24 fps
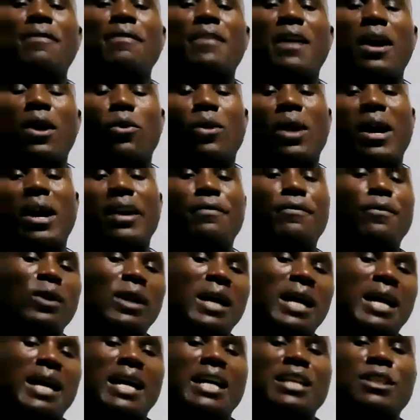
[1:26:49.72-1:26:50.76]
have a wife
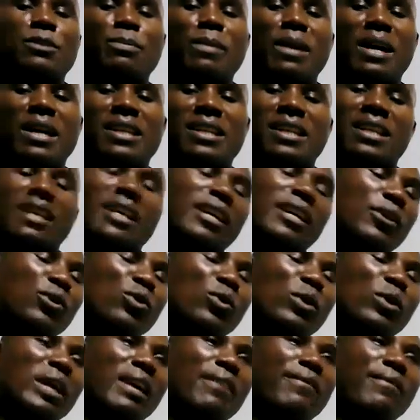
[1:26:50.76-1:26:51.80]
or a husband.
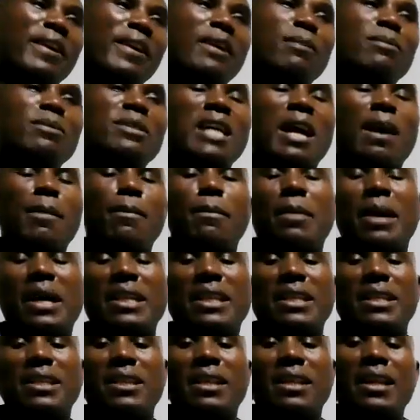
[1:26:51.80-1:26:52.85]
You gave him some
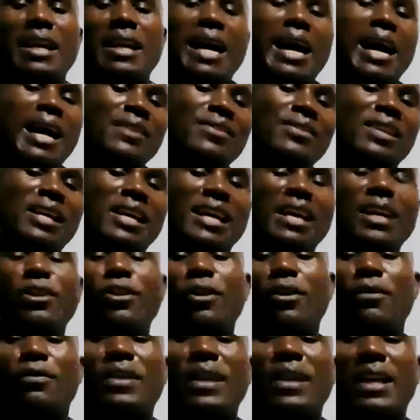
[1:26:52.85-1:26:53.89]
money. At the
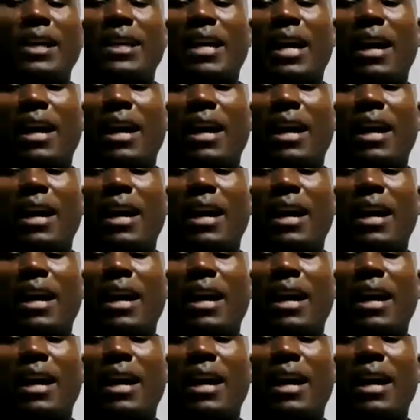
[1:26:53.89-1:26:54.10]
end of the